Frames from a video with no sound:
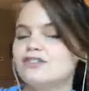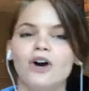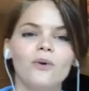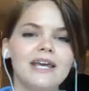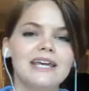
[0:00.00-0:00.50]

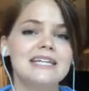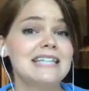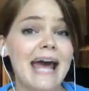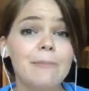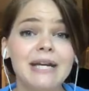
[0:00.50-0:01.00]
So he's
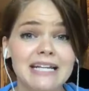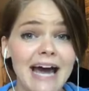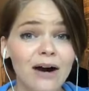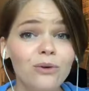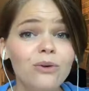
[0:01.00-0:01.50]
napping
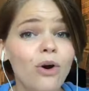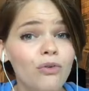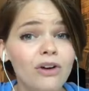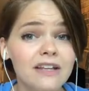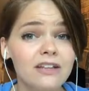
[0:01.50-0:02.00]
now
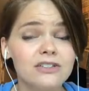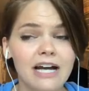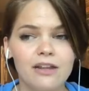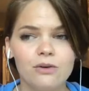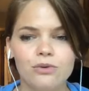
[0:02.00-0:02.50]
over on the other
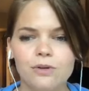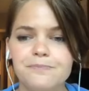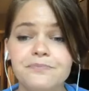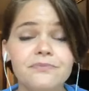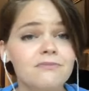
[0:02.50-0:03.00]
side of the room
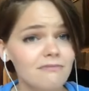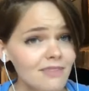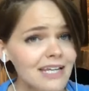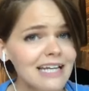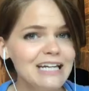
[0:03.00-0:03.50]

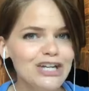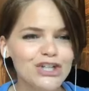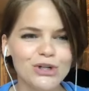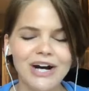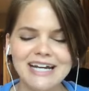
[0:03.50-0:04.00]
in his
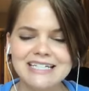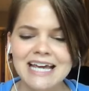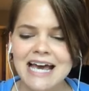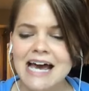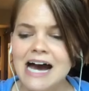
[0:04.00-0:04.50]
crate.
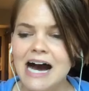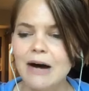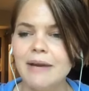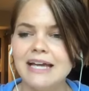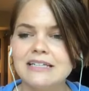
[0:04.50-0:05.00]

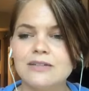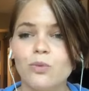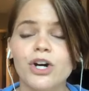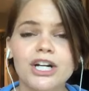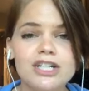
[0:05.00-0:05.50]
And
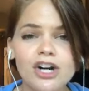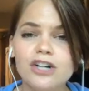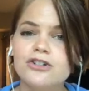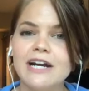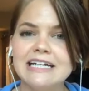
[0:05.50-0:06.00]
we're going to start
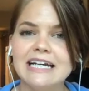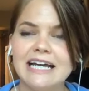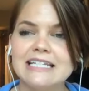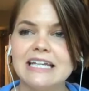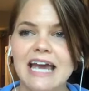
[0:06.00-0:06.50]
training
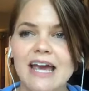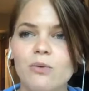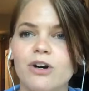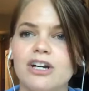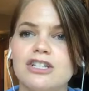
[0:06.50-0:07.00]
again today.
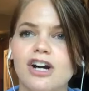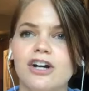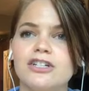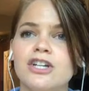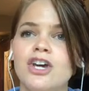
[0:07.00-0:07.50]
We're going to
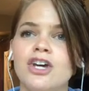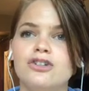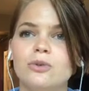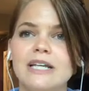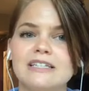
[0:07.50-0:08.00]
start
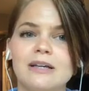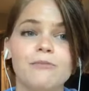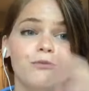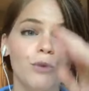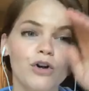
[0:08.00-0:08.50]
doing some
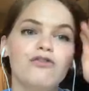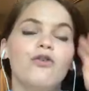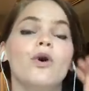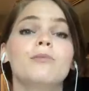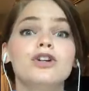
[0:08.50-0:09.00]
more
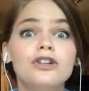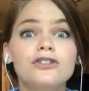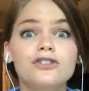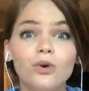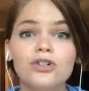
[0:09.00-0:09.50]
formal
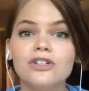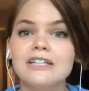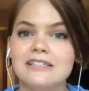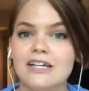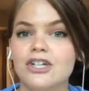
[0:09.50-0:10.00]

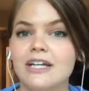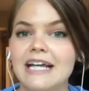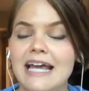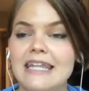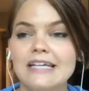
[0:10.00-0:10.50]
socialization
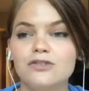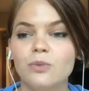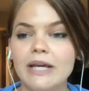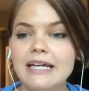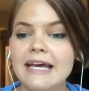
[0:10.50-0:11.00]
again this
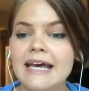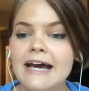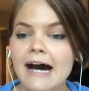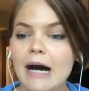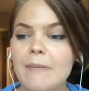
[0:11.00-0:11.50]
week.
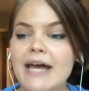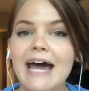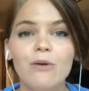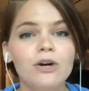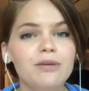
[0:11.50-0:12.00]
And
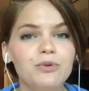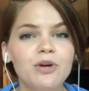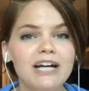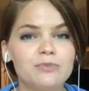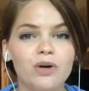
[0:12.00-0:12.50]
I will keep you
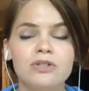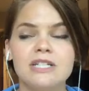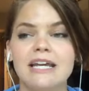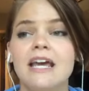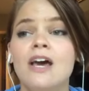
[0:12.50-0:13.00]
guys
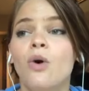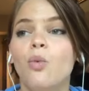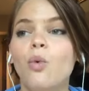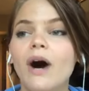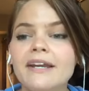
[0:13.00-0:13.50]
posted.
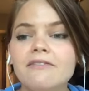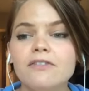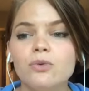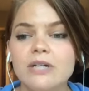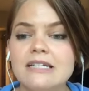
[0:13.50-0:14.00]
One of
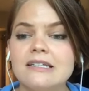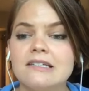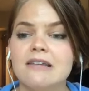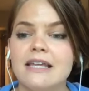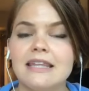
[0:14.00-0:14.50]
the
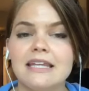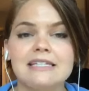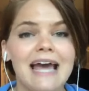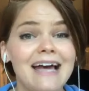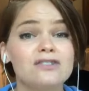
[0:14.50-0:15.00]
reasons that this
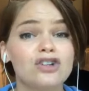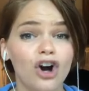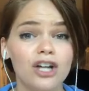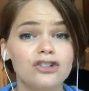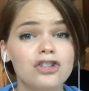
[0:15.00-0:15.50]
has
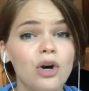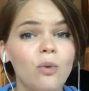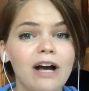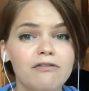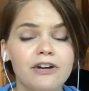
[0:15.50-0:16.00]
gone so
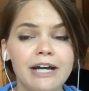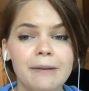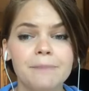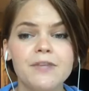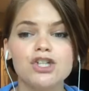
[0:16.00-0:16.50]
well for
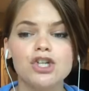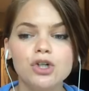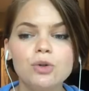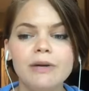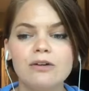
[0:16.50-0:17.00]
him, the
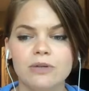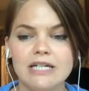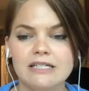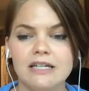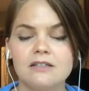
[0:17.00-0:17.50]
2 big
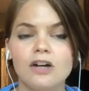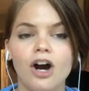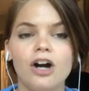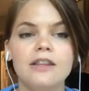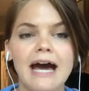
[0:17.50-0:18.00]
reasons
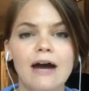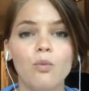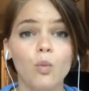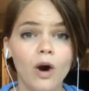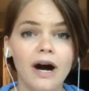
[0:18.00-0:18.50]
are that
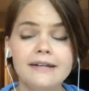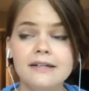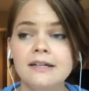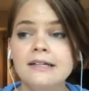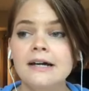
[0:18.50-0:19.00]
1,
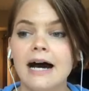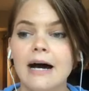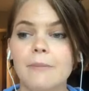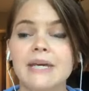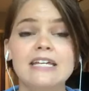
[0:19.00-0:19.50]

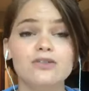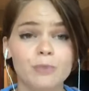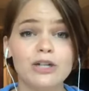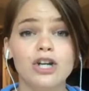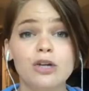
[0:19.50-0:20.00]

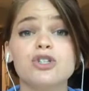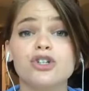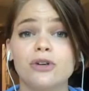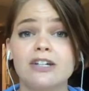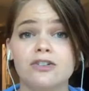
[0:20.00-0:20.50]
he was
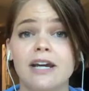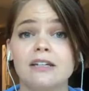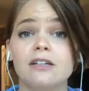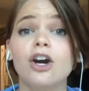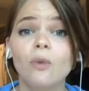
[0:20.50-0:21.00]
crate
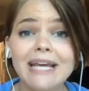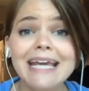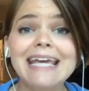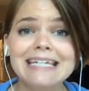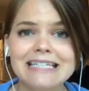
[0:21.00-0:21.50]
trained. Going
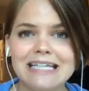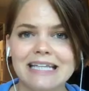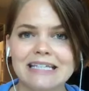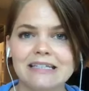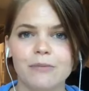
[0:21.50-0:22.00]
into
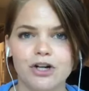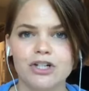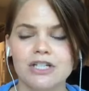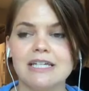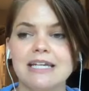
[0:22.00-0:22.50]
this
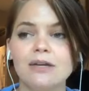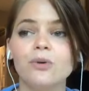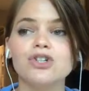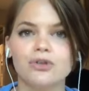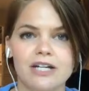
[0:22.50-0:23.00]
emergency, he
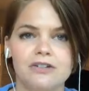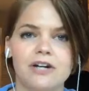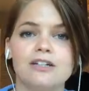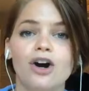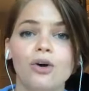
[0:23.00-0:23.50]
was crate
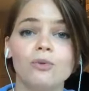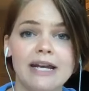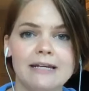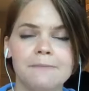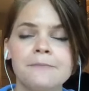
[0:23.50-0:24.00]
trained
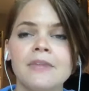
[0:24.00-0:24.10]
already.